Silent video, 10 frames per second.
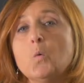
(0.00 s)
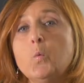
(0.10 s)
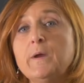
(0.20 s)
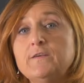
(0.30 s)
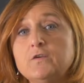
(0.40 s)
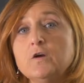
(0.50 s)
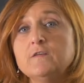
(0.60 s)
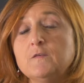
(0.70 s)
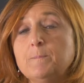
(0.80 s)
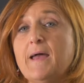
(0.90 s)
We
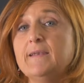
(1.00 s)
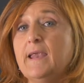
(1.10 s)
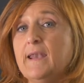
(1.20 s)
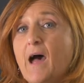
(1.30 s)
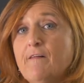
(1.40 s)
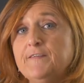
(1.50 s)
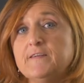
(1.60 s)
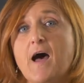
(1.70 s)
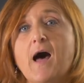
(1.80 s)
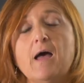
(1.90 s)
don't spend enough
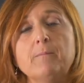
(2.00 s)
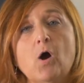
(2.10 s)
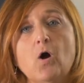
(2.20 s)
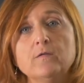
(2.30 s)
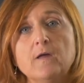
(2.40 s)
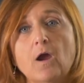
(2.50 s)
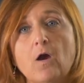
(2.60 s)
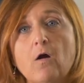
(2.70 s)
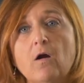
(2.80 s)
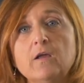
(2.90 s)
time on the
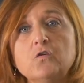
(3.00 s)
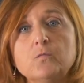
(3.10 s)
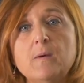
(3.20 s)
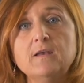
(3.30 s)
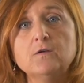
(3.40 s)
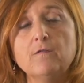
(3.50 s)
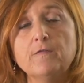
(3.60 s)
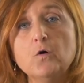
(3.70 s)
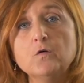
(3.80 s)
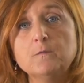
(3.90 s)
encouragement
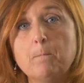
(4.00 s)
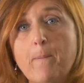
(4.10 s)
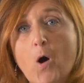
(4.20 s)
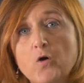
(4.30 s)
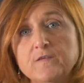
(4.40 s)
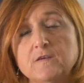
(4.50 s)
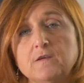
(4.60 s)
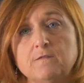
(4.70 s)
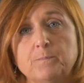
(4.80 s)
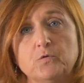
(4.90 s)
of those
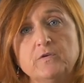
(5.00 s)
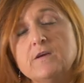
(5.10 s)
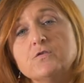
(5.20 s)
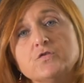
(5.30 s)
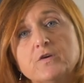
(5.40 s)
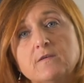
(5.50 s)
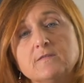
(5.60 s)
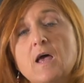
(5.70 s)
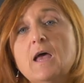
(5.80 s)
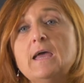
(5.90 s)
positive
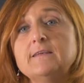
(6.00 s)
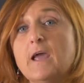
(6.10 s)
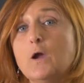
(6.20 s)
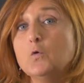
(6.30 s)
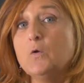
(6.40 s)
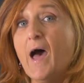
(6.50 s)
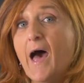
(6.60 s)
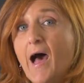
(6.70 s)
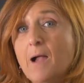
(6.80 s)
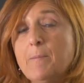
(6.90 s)
potentials that could
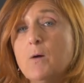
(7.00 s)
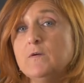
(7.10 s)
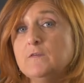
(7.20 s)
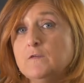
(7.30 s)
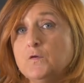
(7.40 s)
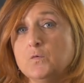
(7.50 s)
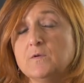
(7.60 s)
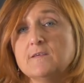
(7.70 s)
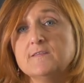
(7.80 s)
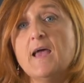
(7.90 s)
help our
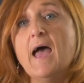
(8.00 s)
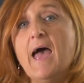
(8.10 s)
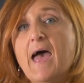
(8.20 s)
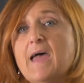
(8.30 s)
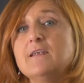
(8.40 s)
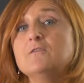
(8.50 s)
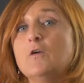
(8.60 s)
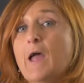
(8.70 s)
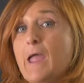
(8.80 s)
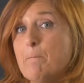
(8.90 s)
students
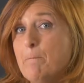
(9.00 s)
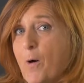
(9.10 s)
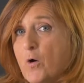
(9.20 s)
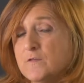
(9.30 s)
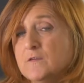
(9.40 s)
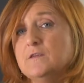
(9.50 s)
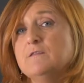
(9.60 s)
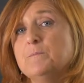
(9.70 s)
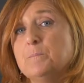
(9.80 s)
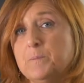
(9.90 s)
enter a
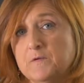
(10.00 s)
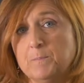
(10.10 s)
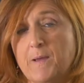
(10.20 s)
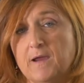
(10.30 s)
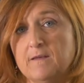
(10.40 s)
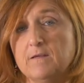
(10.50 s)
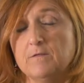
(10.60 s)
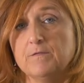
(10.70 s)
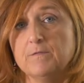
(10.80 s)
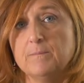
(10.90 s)
positive perspective.